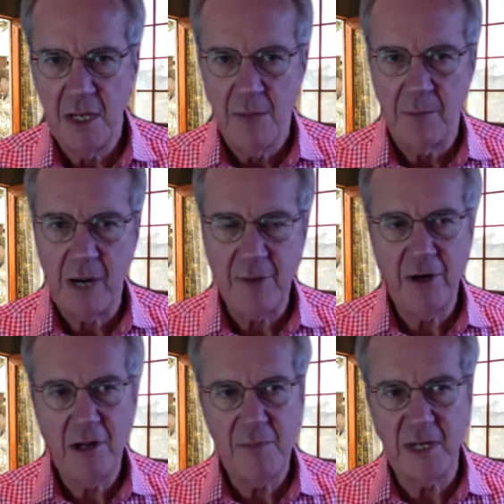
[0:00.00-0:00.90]

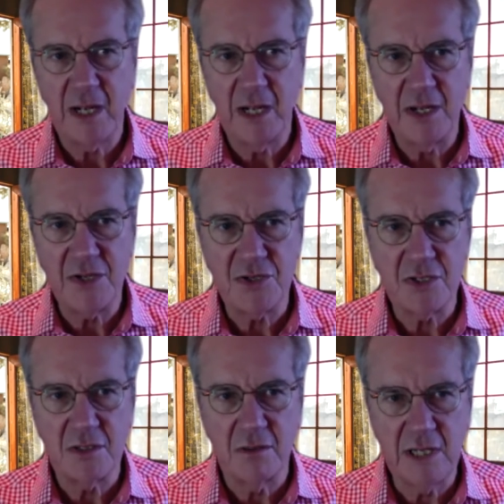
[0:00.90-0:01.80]
primarily because
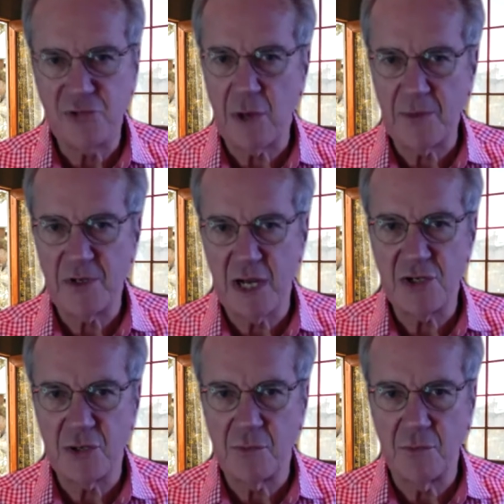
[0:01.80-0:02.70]
Lee's
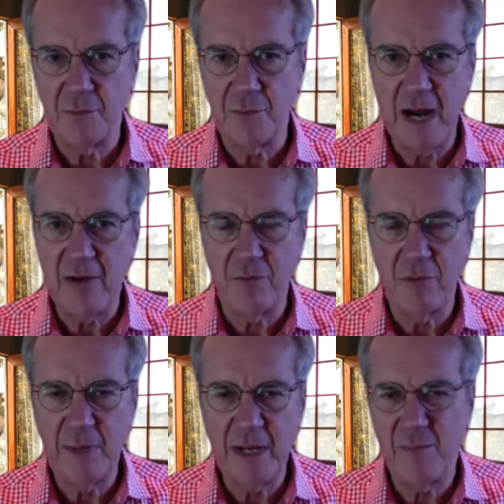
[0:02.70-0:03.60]
reputation would be
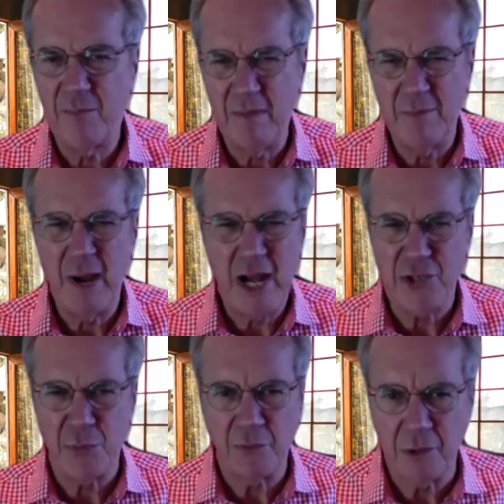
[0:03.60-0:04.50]
would be
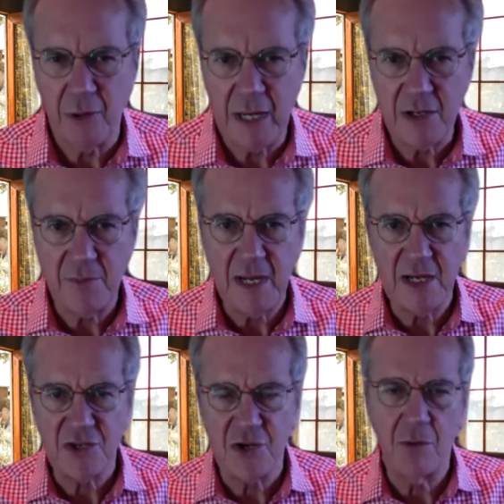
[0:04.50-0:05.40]
impossible for Grant to
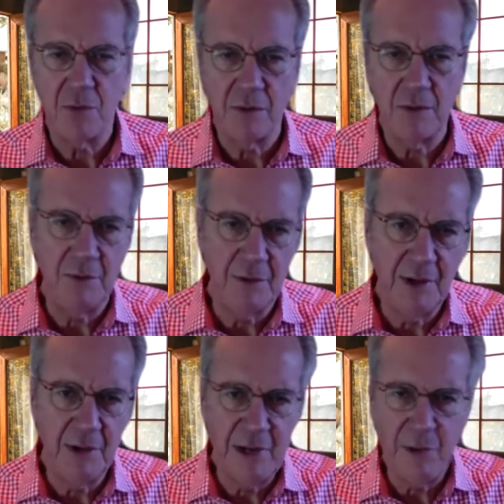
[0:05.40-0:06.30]
meet. So
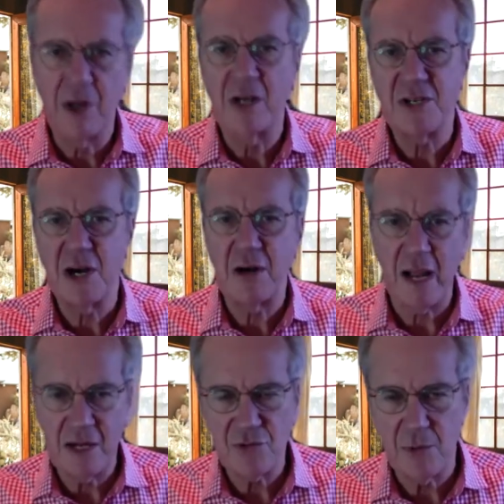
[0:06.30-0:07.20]
they wanted to tear
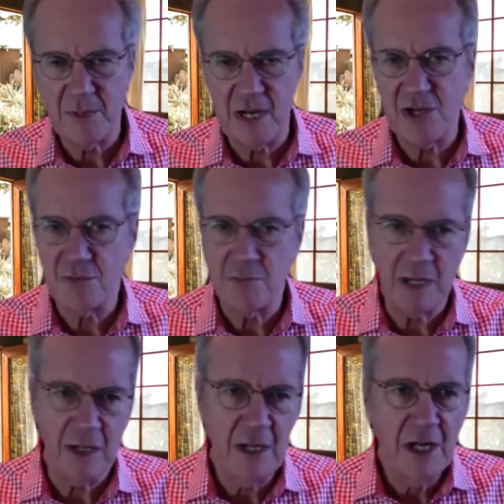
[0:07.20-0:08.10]
down his reputation by
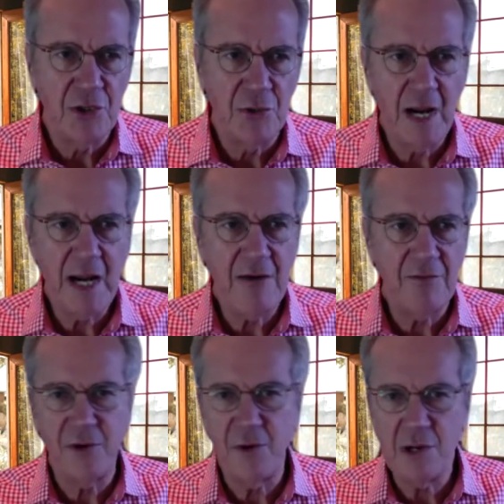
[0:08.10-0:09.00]
creating
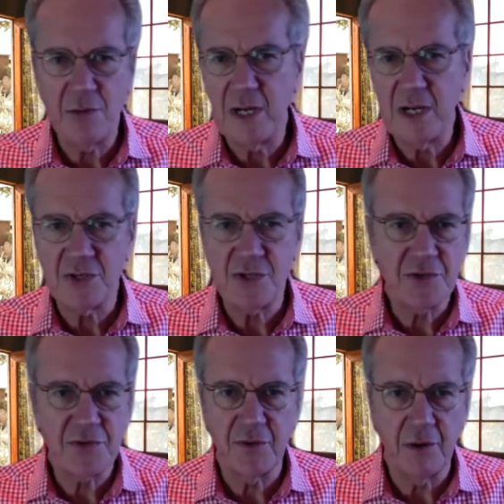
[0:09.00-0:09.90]
phony
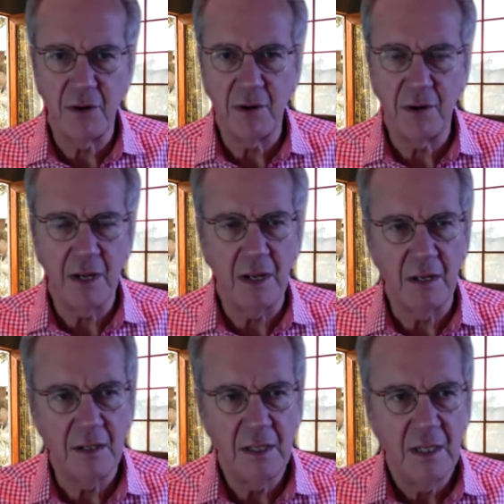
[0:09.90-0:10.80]
reasons for
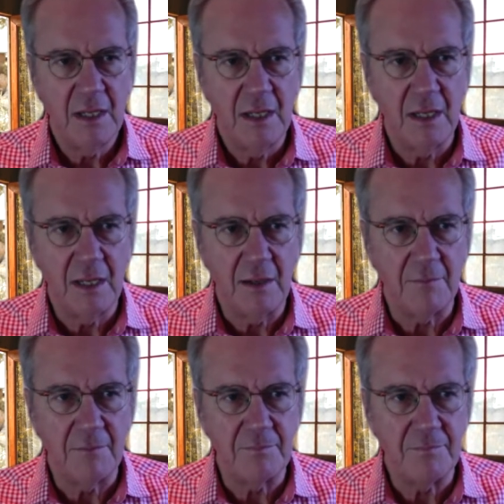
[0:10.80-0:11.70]
uh,
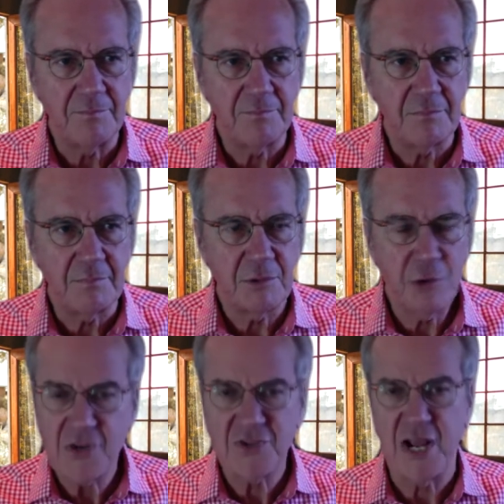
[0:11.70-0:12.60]
um,
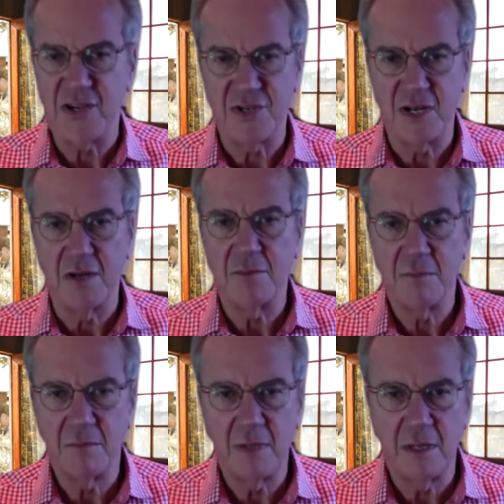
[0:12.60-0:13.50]
criticizing him.
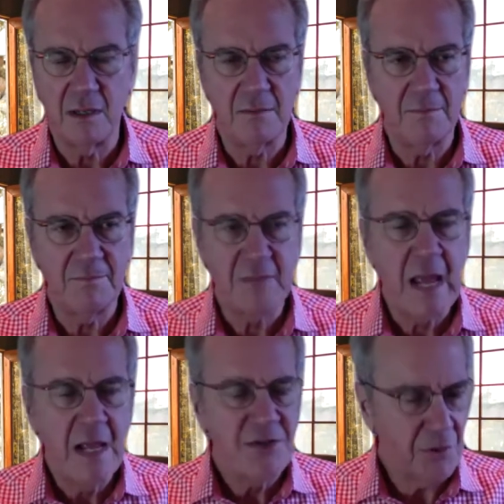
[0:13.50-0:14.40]
Uh,
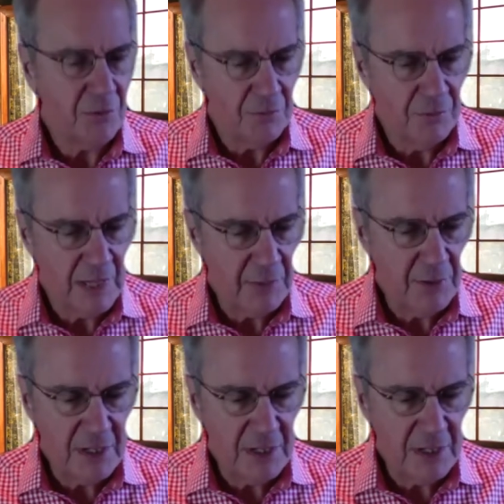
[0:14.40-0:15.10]
so what I want